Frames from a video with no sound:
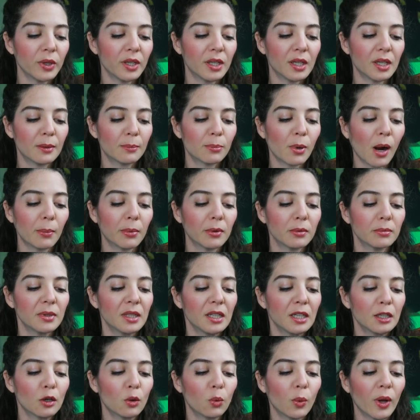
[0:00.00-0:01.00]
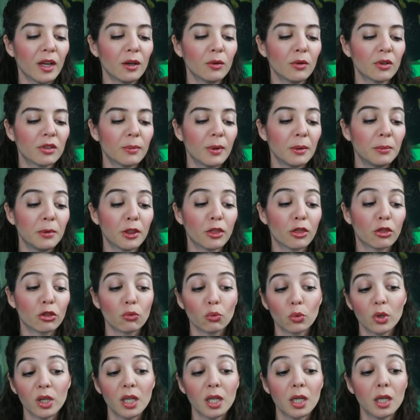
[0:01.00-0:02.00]
We can probably get away with maybe
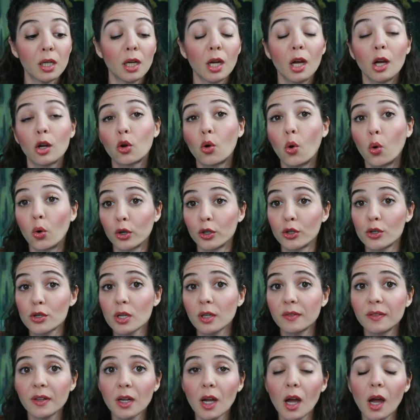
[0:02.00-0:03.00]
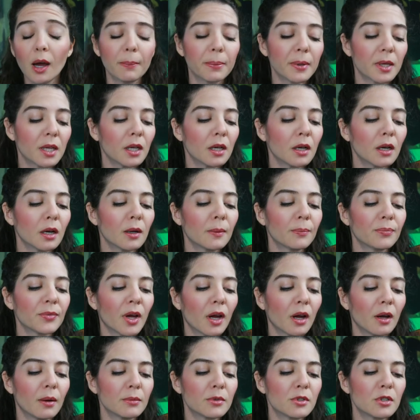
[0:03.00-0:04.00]
three quarters of a cup here
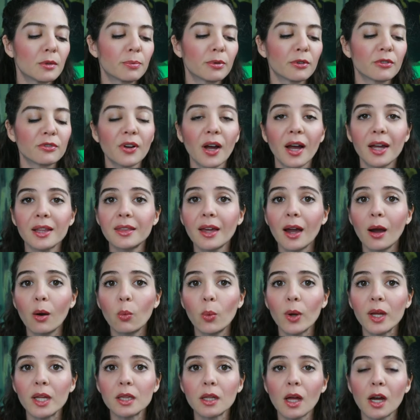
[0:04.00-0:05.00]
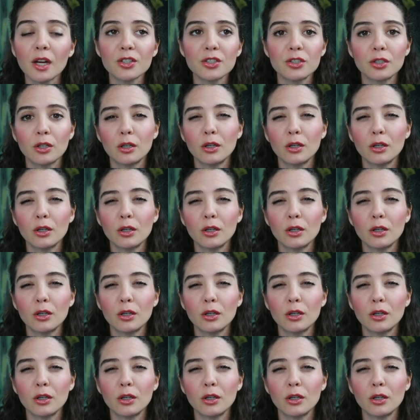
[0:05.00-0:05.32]
um, to provide that weight loss.